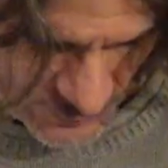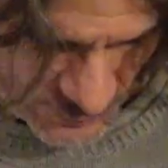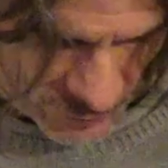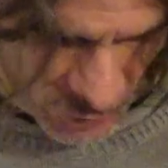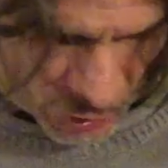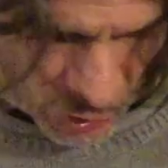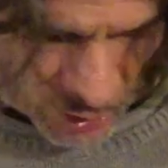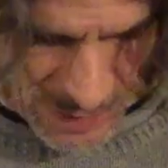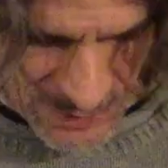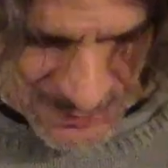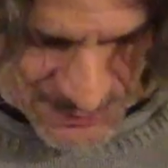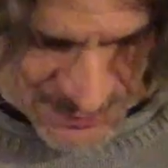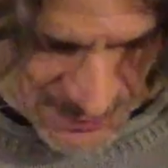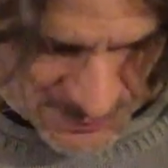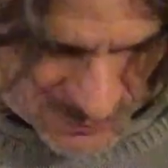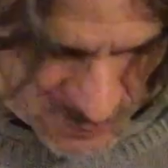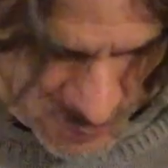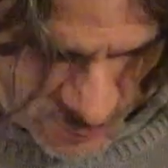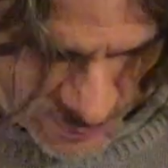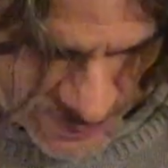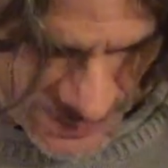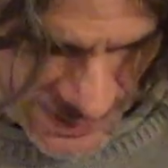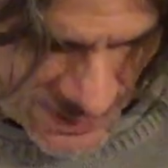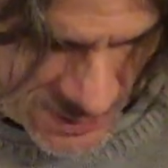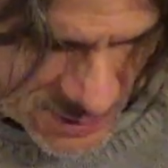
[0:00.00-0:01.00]
across the
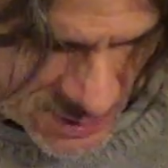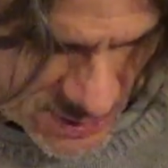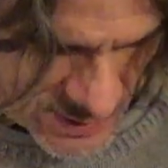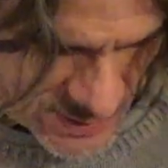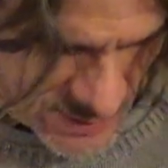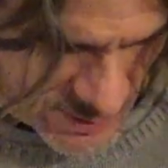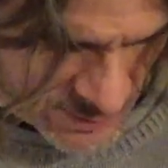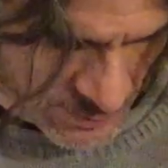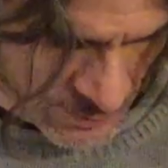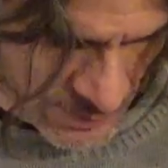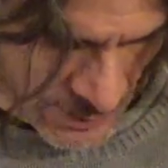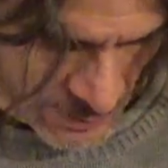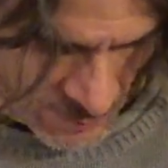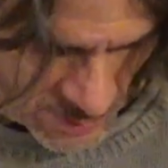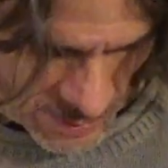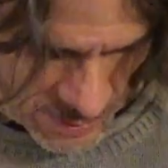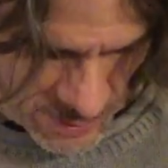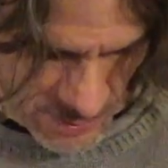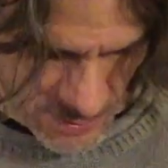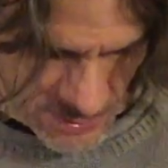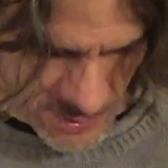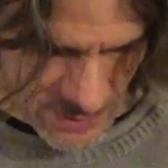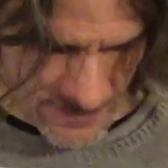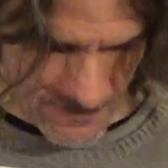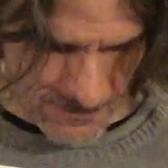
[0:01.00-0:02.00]
2 pages, 3
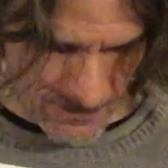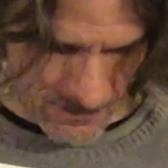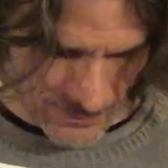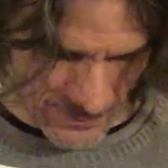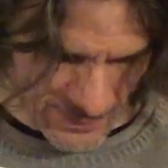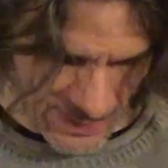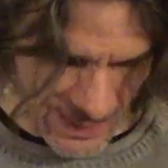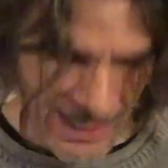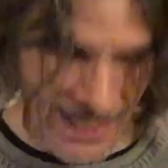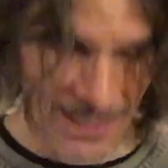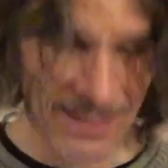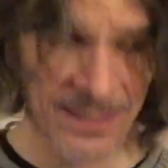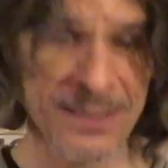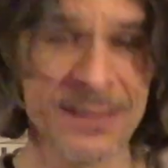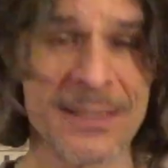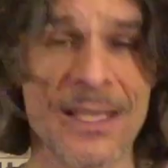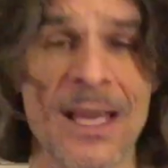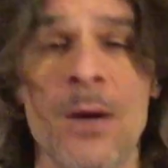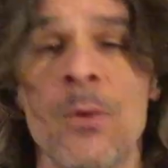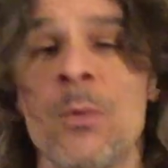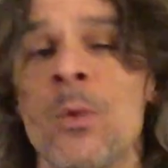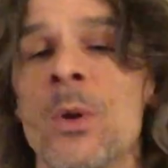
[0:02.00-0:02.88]
rows. I think that